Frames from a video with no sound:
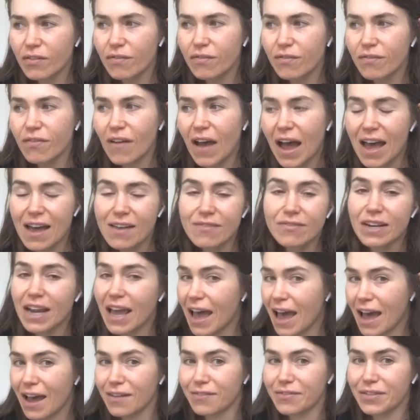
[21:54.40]
five and a
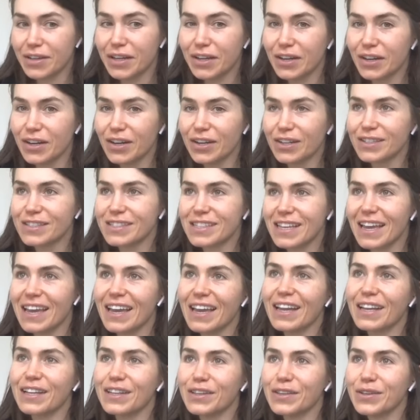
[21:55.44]
half years
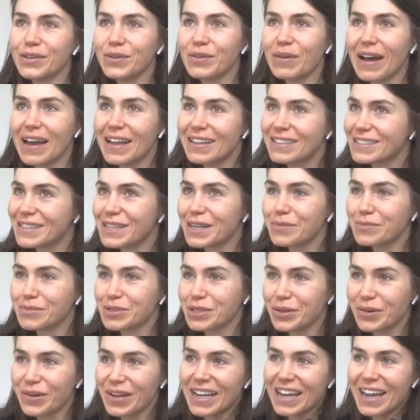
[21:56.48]
and you ended up
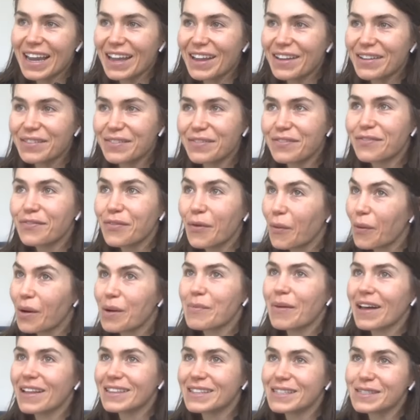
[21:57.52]
doing it four
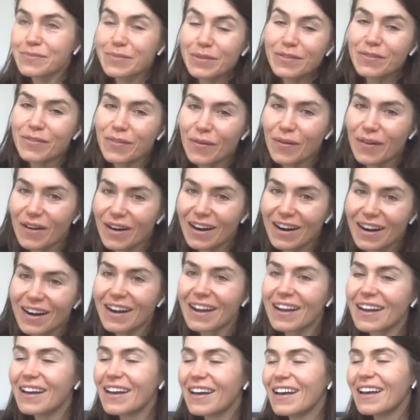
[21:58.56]
months
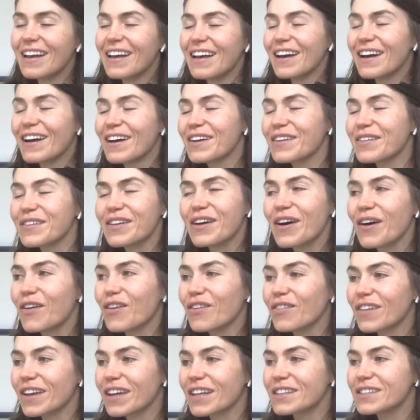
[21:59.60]
before
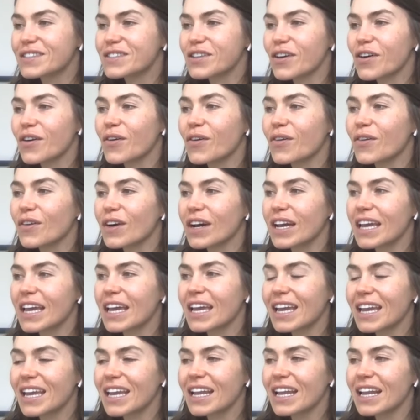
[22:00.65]
COVID. So
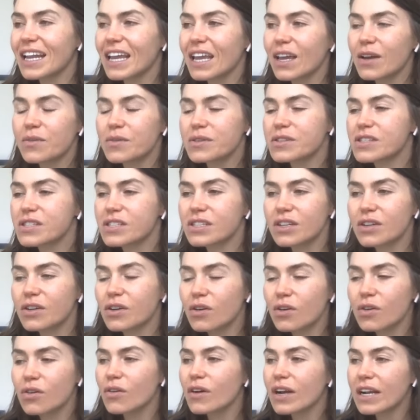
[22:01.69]
it, it was
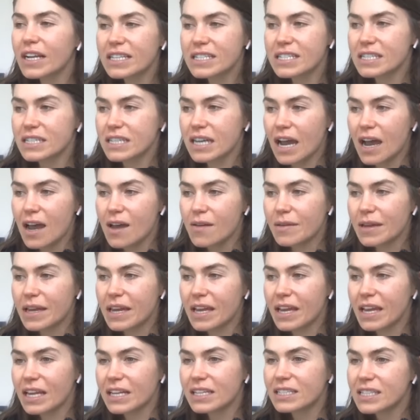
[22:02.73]
crazy
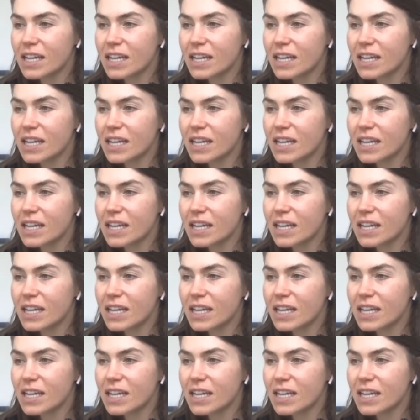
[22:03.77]
timing. It